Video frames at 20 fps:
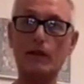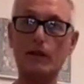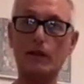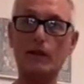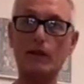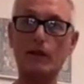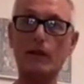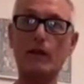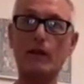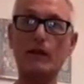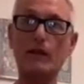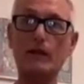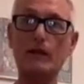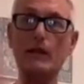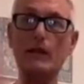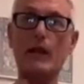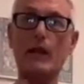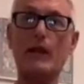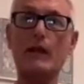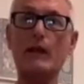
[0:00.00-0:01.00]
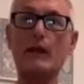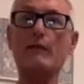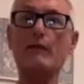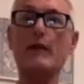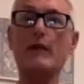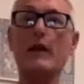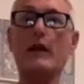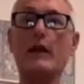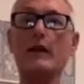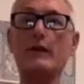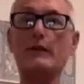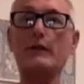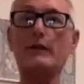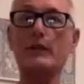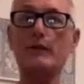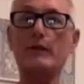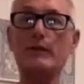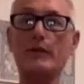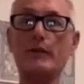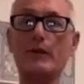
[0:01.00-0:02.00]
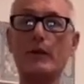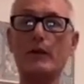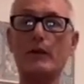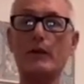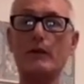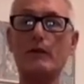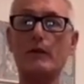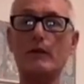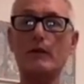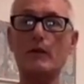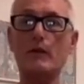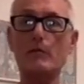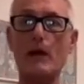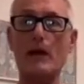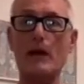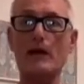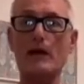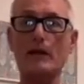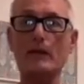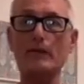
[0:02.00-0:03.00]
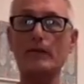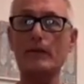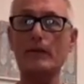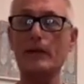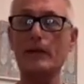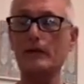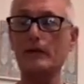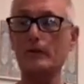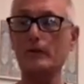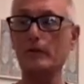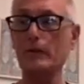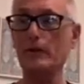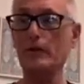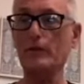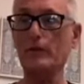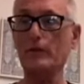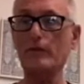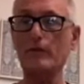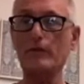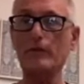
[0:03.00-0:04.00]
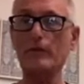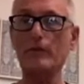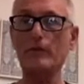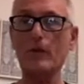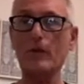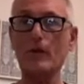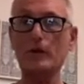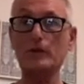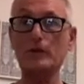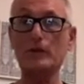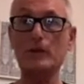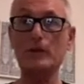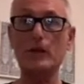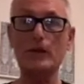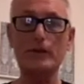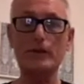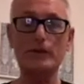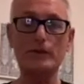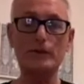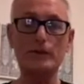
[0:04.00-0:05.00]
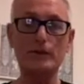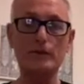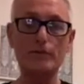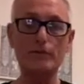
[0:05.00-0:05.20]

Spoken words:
the intake of energy for the body. That's where it all starts.